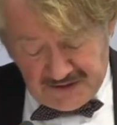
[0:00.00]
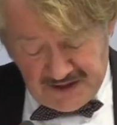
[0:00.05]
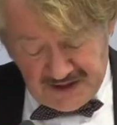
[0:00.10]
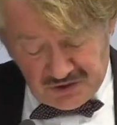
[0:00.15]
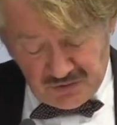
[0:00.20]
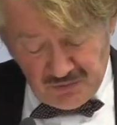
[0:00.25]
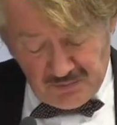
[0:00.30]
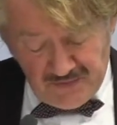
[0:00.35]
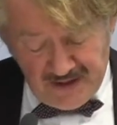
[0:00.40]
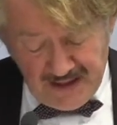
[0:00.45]

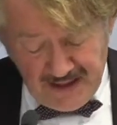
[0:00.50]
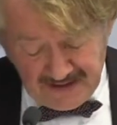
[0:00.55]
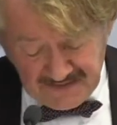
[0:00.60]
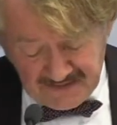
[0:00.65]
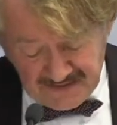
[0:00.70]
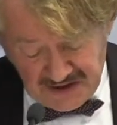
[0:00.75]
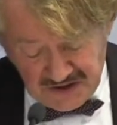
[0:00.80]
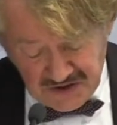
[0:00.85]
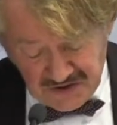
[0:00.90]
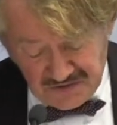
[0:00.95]

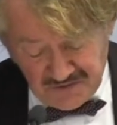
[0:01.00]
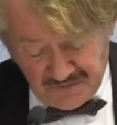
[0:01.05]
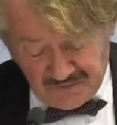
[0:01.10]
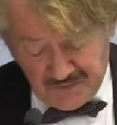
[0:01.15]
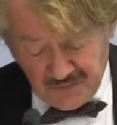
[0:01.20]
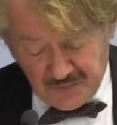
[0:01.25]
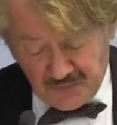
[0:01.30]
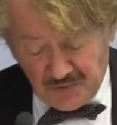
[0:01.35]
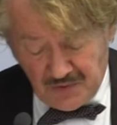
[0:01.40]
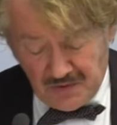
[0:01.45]
dehumanization
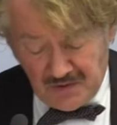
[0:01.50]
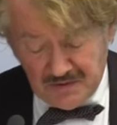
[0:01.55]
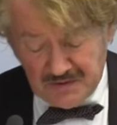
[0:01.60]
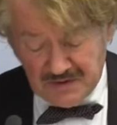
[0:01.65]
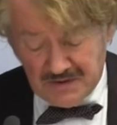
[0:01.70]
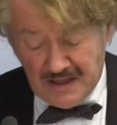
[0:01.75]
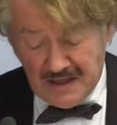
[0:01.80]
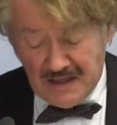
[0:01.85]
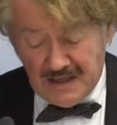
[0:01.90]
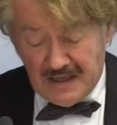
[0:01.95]
of the
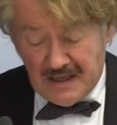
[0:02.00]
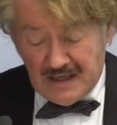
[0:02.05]
world